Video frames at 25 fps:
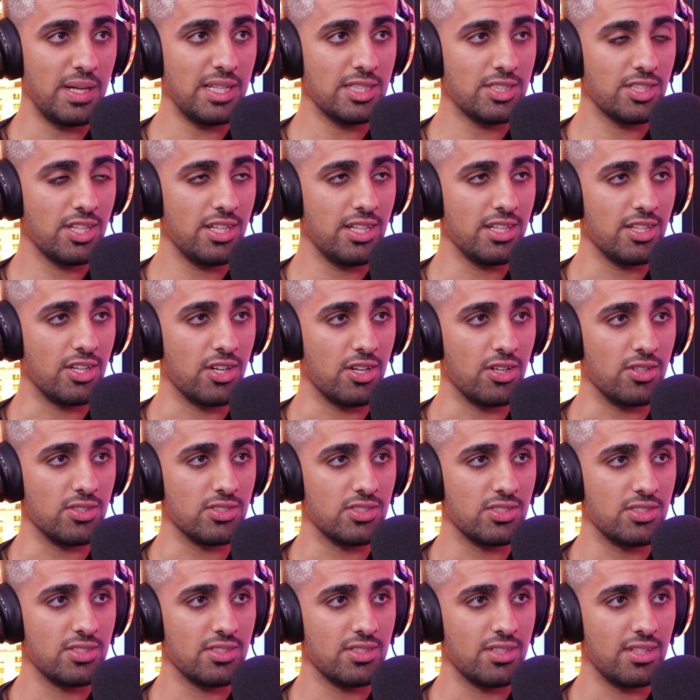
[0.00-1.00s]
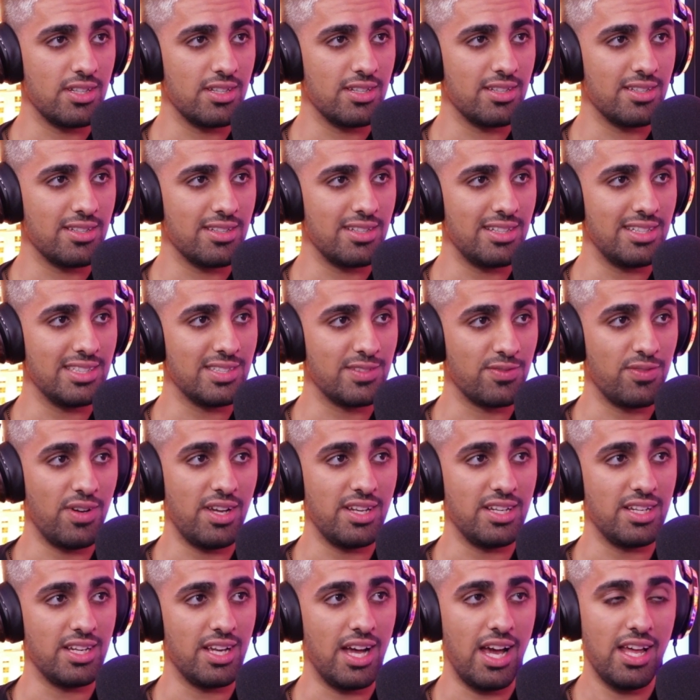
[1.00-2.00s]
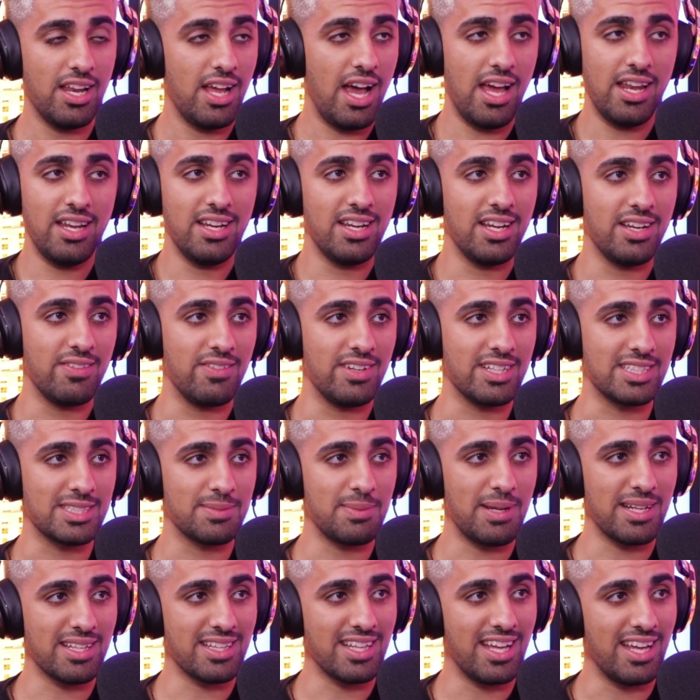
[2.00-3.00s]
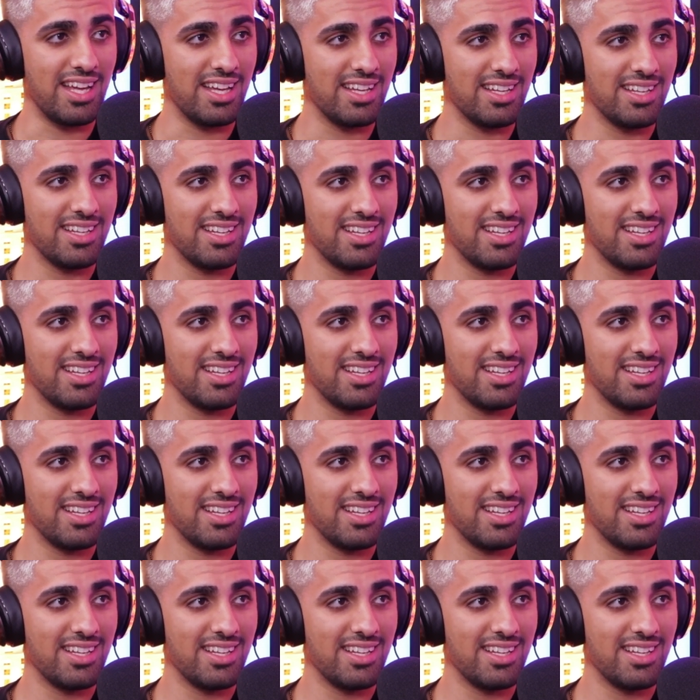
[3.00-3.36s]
Especially girls. It's funny. I didn't even expect that.